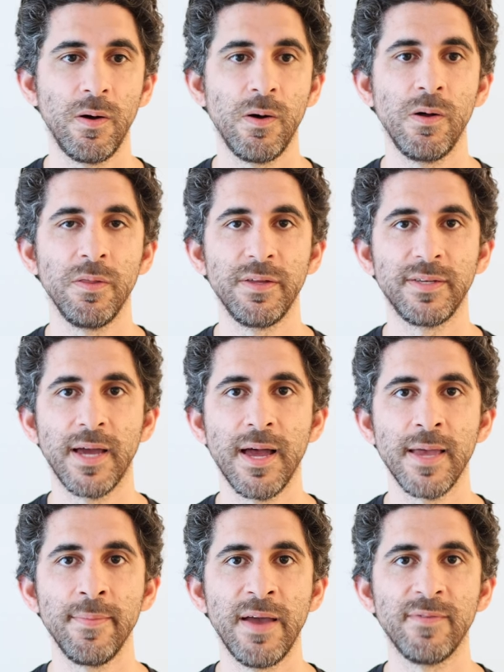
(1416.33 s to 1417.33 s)
all the
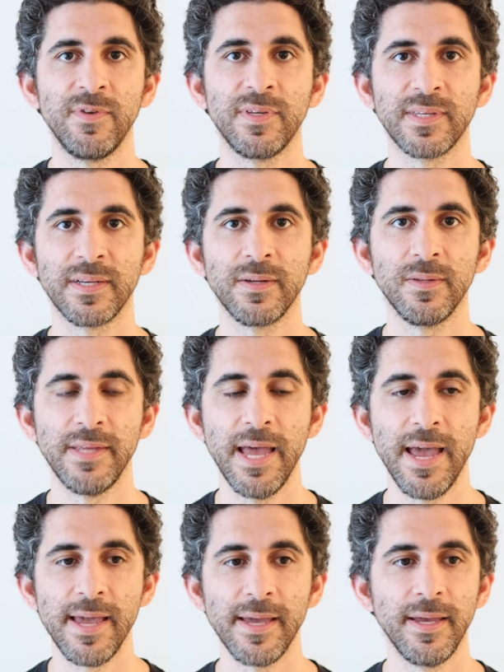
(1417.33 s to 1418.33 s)
time every single
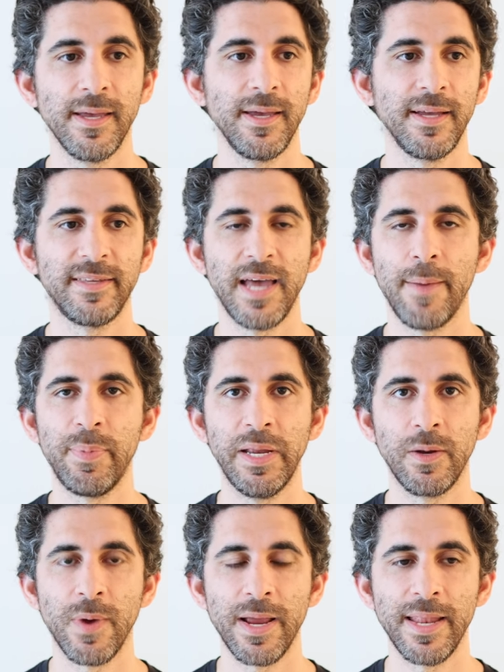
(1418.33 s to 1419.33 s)
day it's
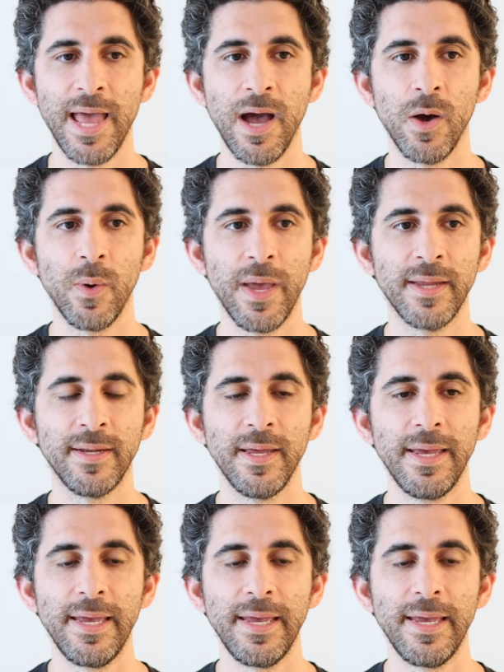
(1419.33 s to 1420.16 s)
happening right now and